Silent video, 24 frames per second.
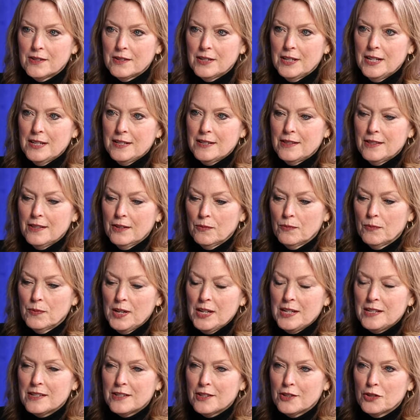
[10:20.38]
yeah. it's the
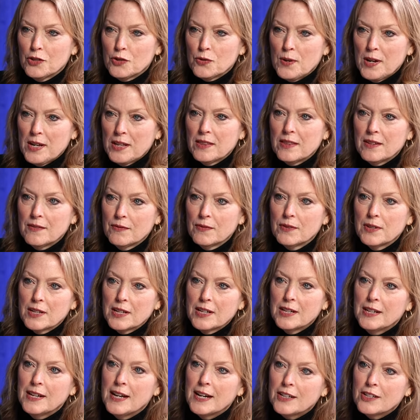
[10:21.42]
it's the strength of the
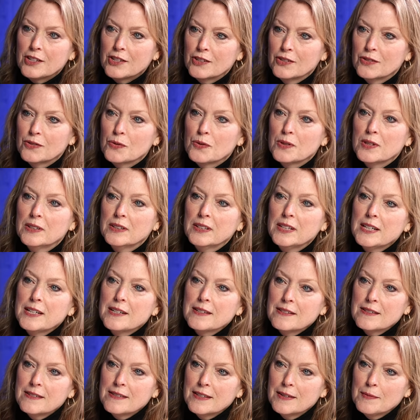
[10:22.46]
connections or the
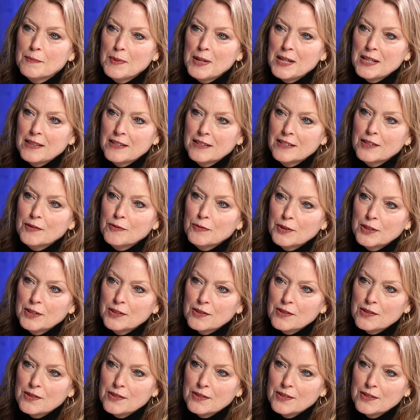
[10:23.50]
links that yes. make the
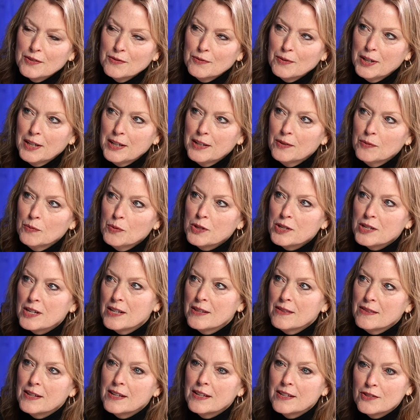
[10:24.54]
difference, yeah, exactly. right? Which I
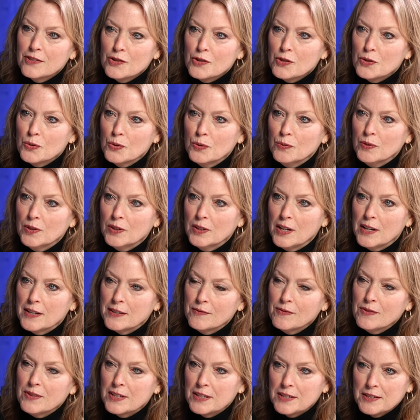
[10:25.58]
think is true of a lot
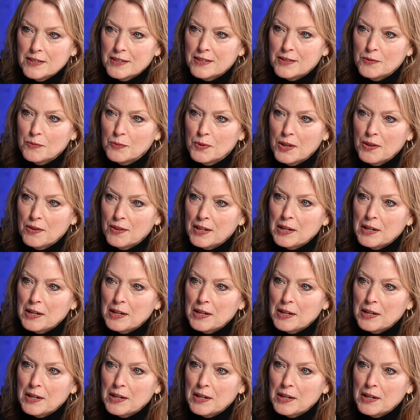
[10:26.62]
of things that we think